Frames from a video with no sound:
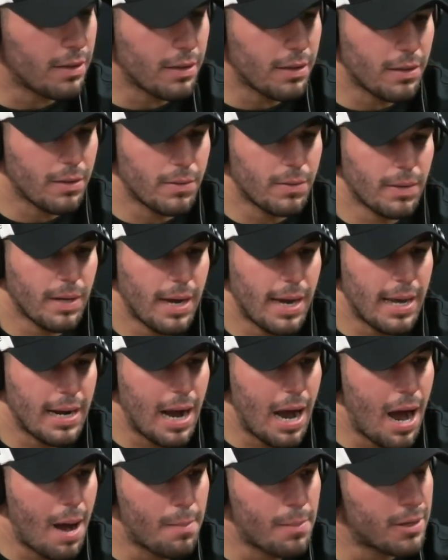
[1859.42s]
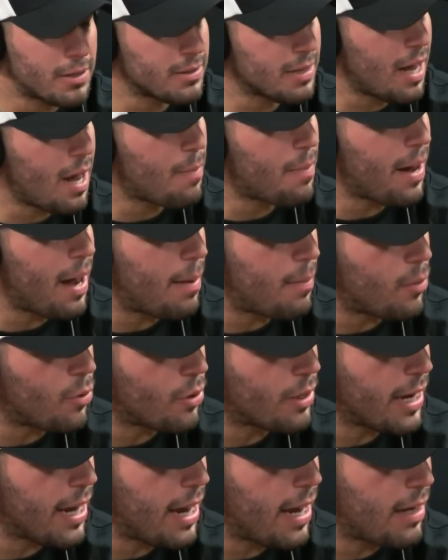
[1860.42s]
You know, and I'm on top. I'm
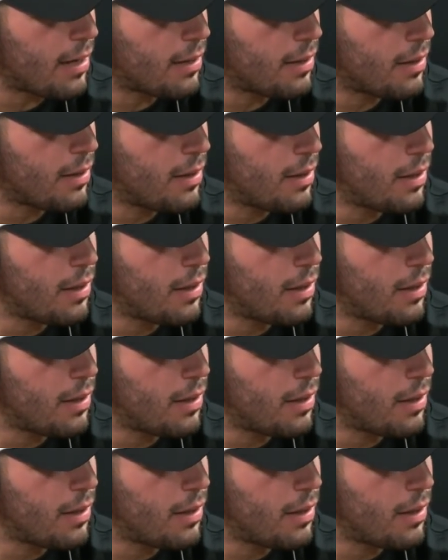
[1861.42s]
okay.